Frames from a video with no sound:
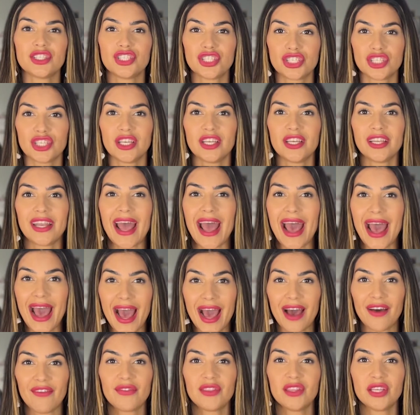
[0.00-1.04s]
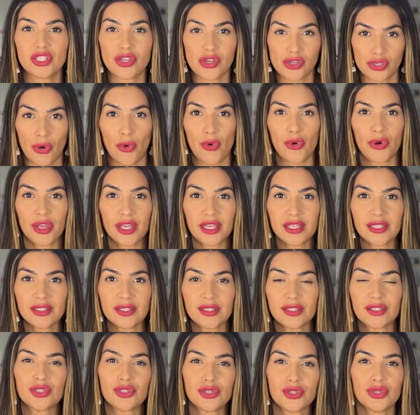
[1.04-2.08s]
should have the
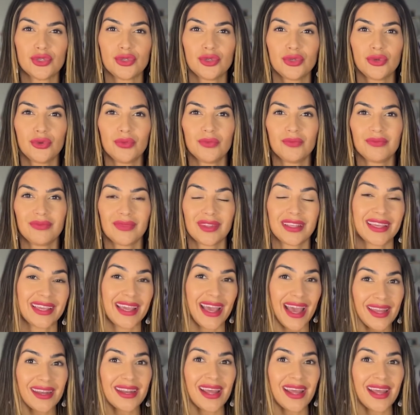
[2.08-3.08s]
choice to get